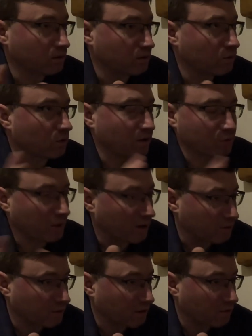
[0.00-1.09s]
so you have to
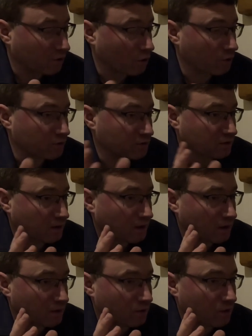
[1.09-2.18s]
balance there the costs
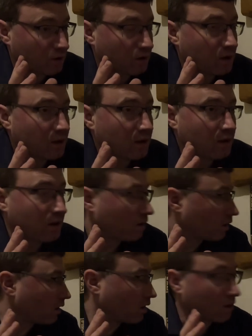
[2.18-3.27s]
and the
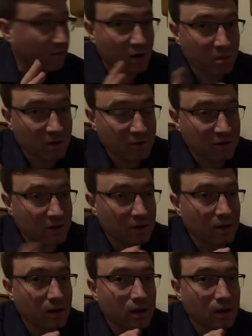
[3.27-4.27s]
availability.